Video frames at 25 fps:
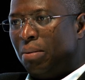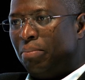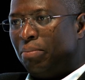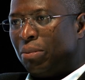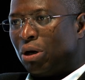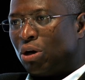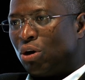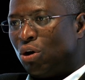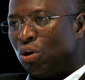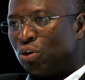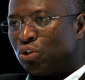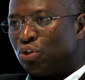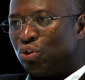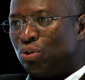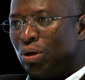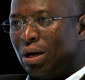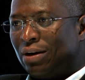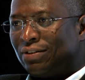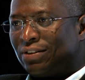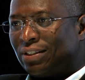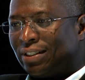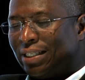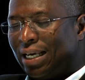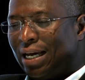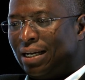because you
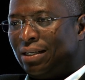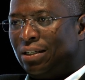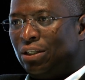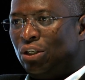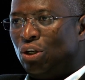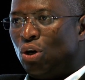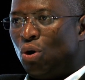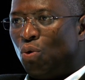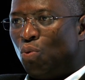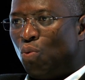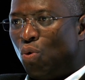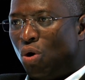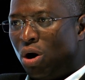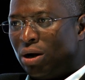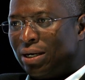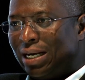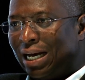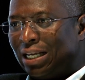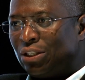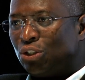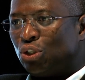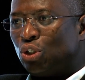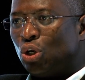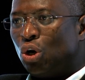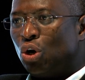have said in your word
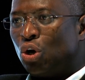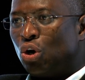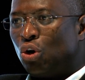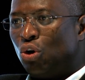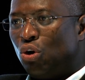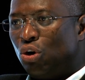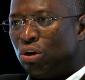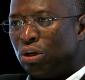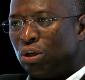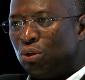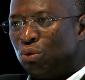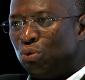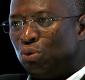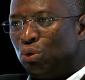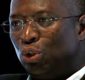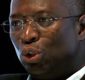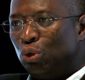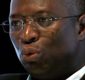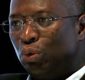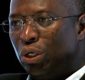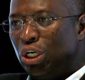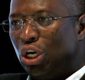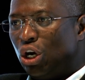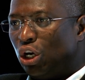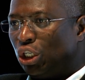that your glory you
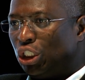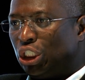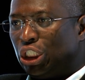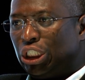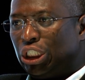will not